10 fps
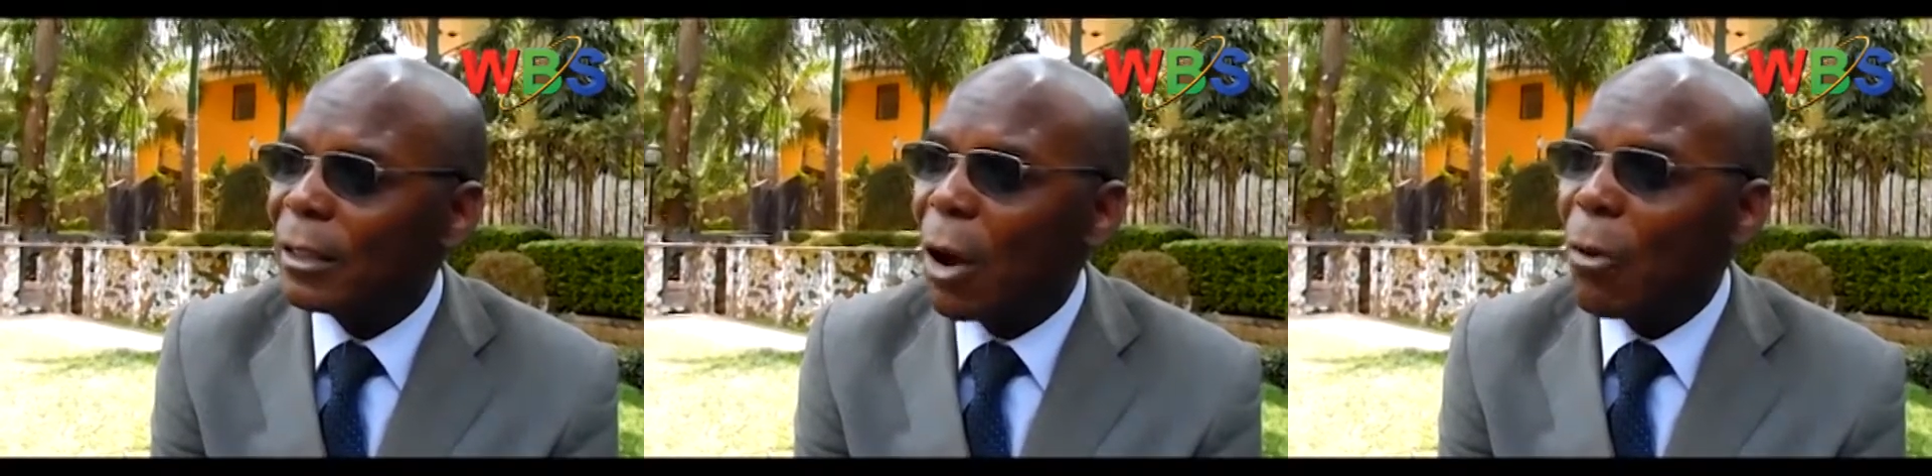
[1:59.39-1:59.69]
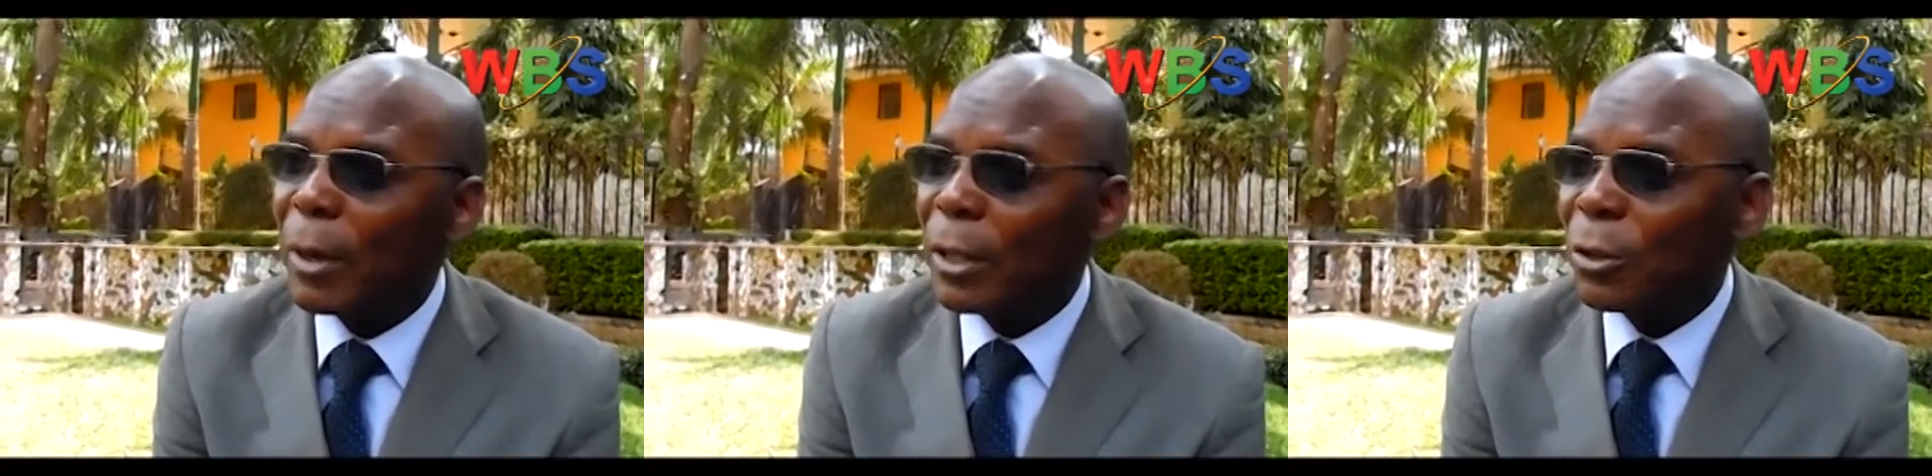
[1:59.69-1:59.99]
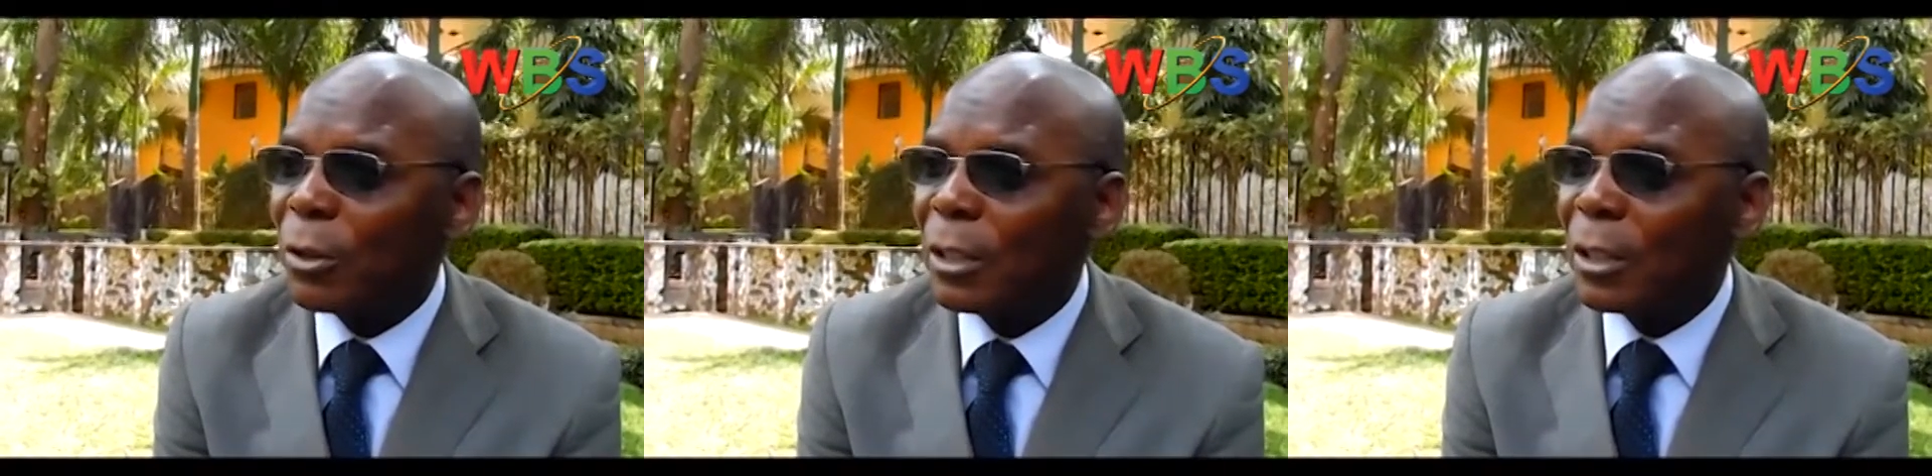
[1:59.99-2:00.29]
their
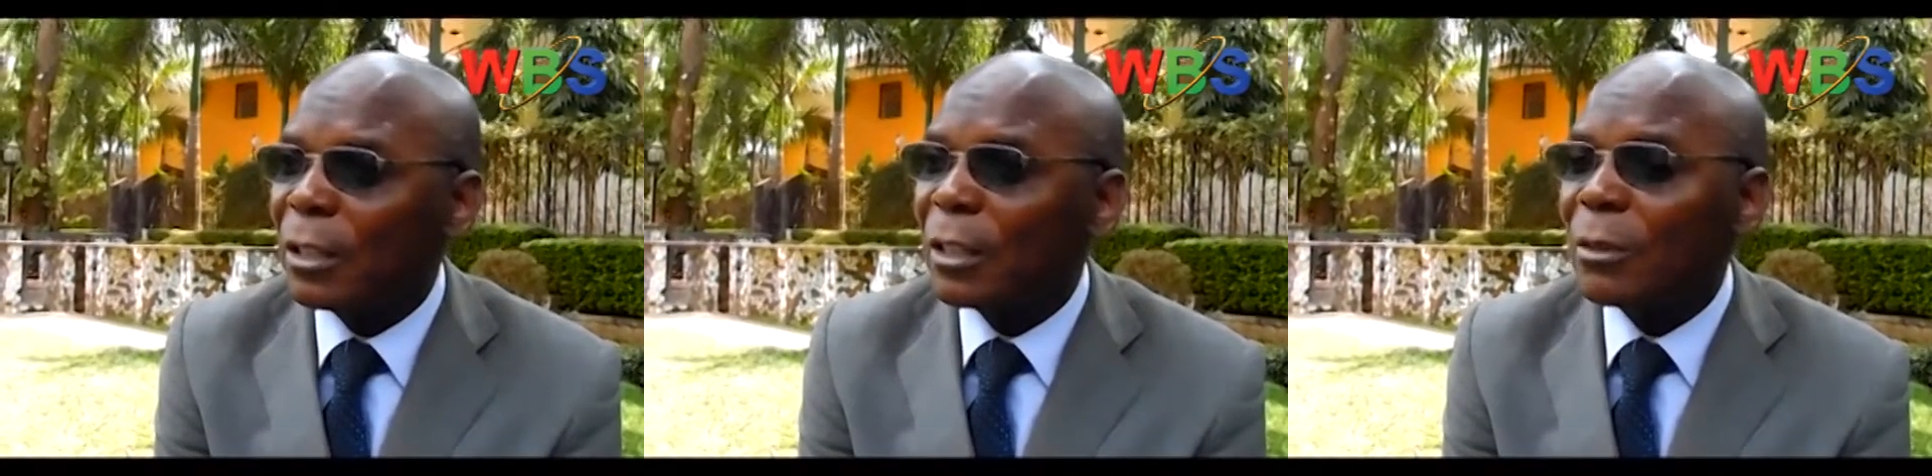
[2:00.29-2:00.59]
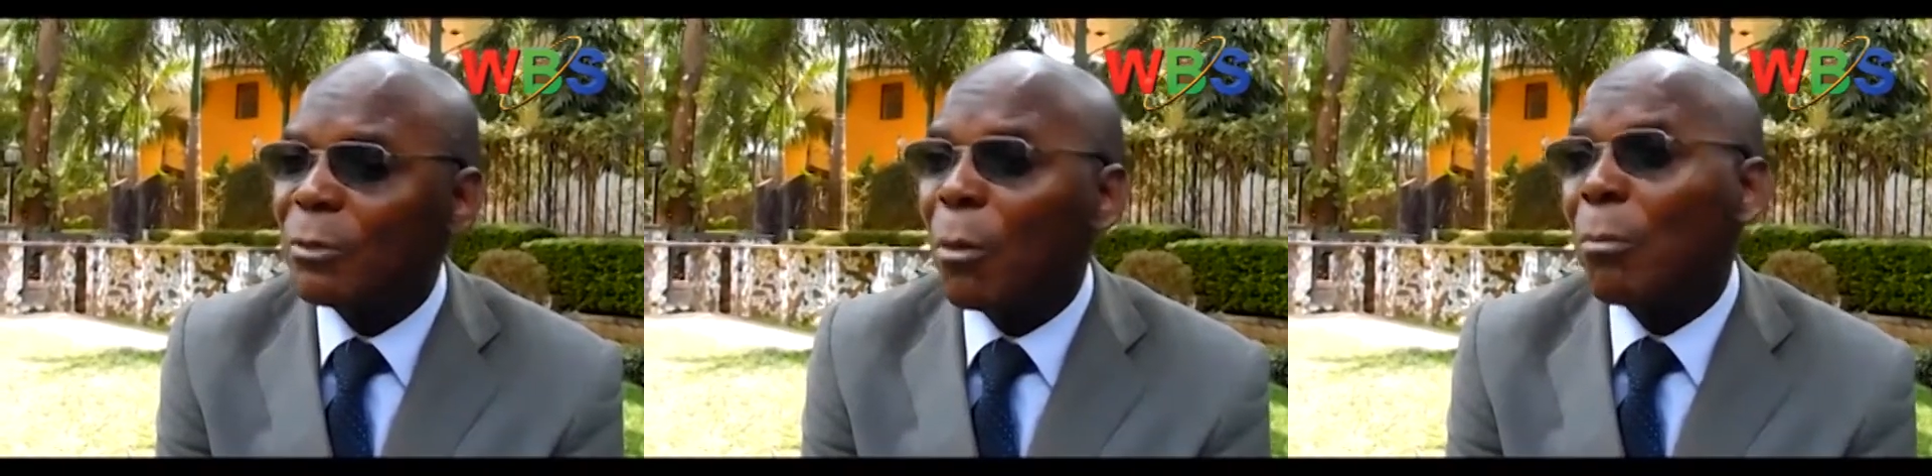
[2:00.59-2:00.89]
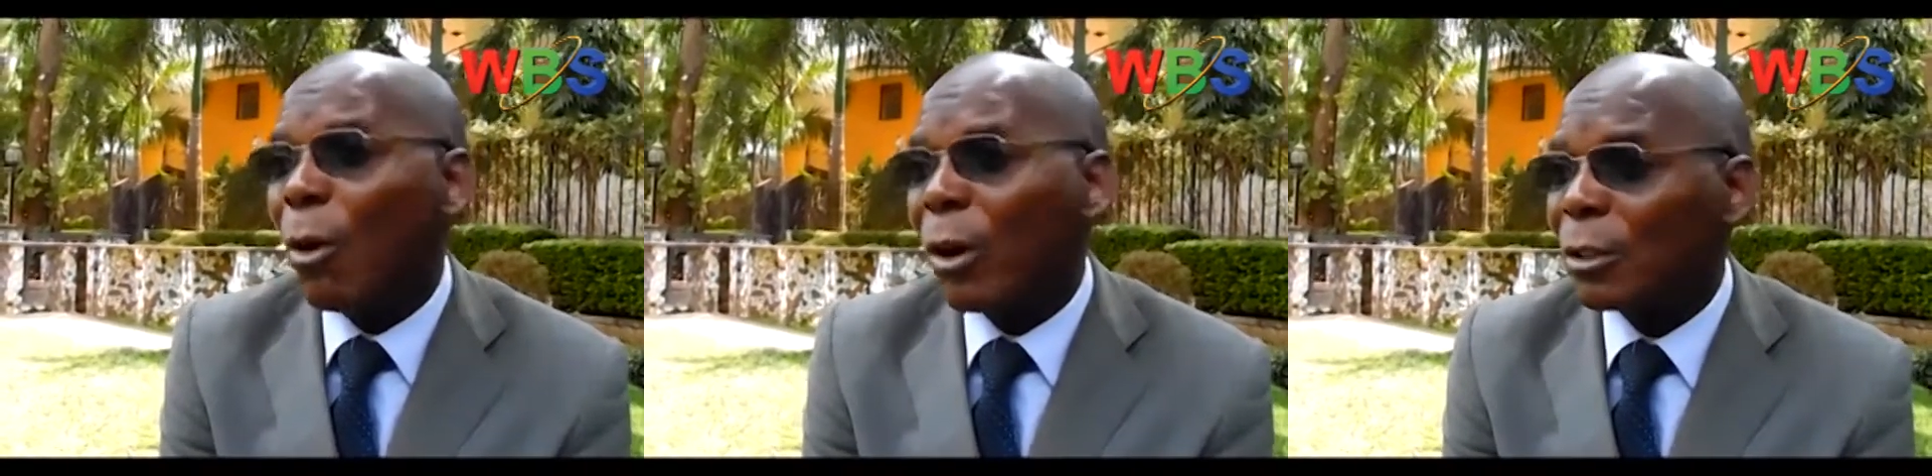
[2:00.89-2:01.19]
operation, it is
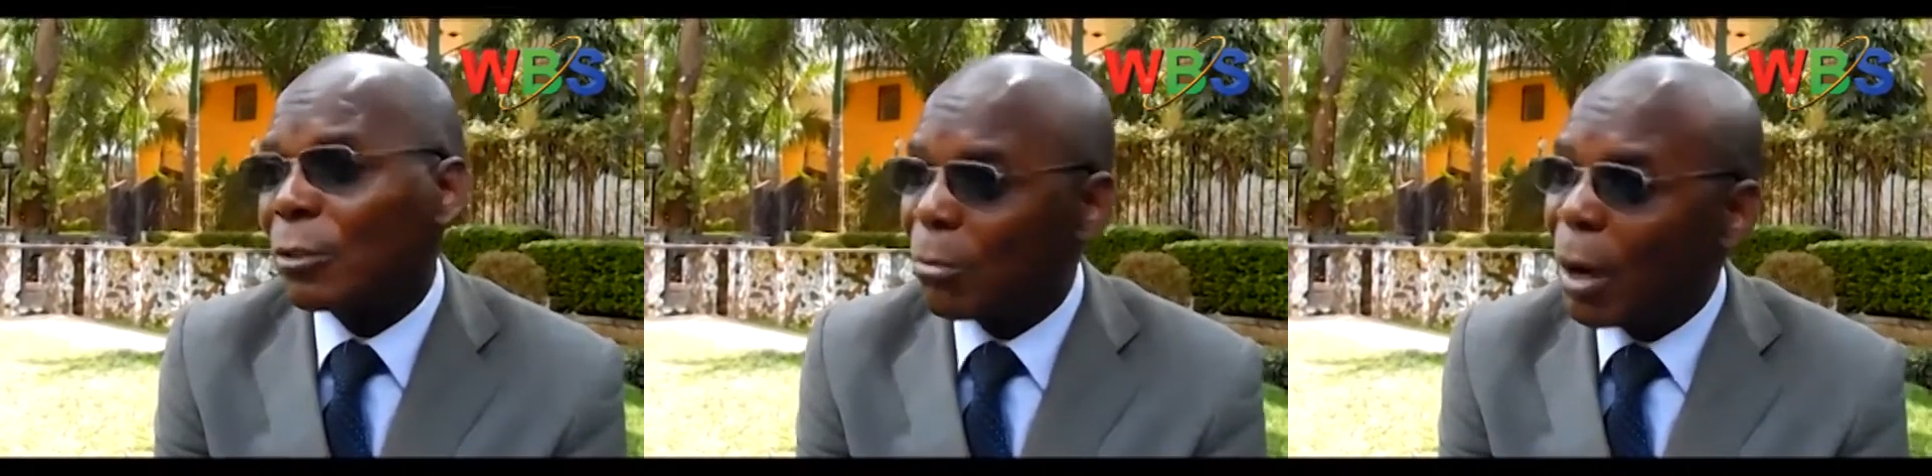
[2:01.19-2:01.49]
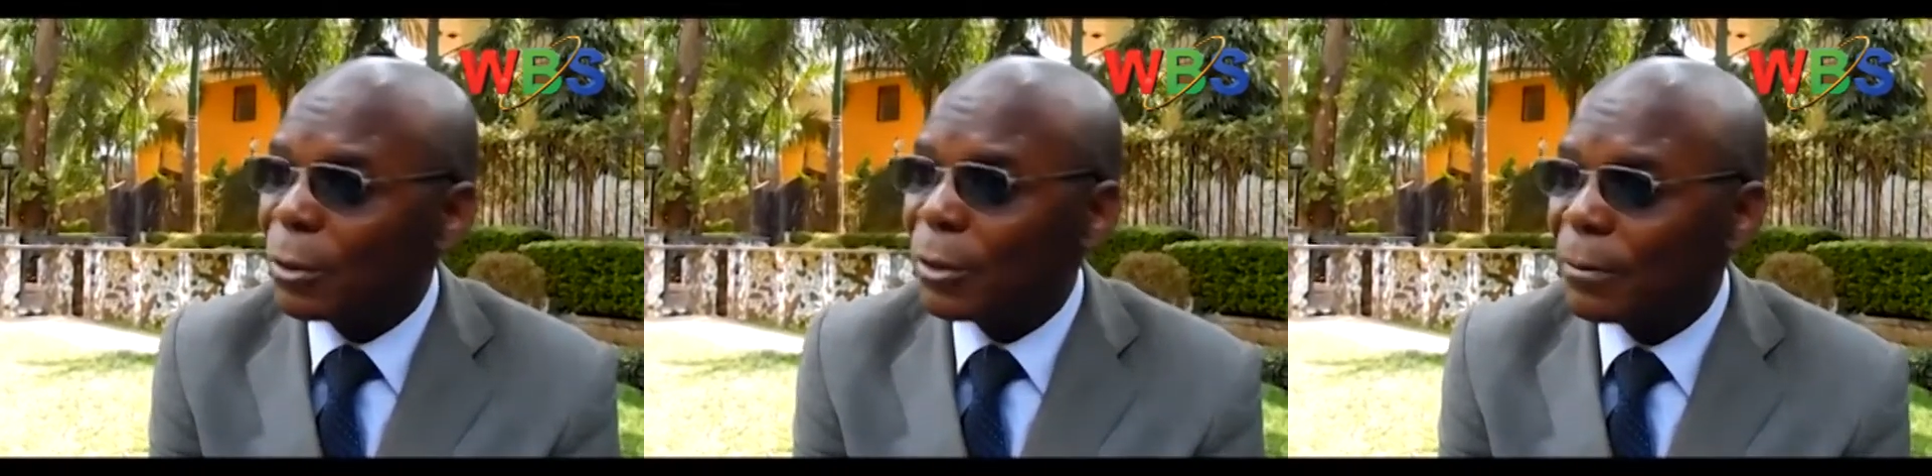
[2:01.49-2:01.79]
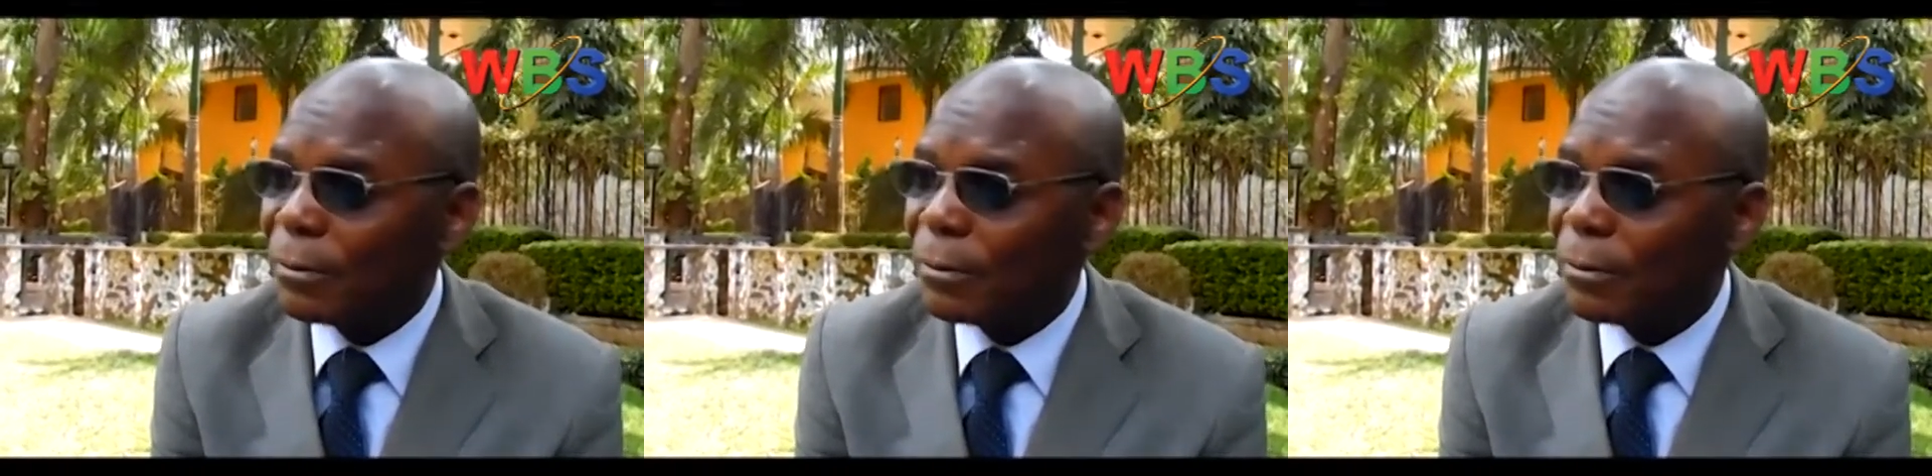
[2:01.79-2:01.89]
from pocket to mouth.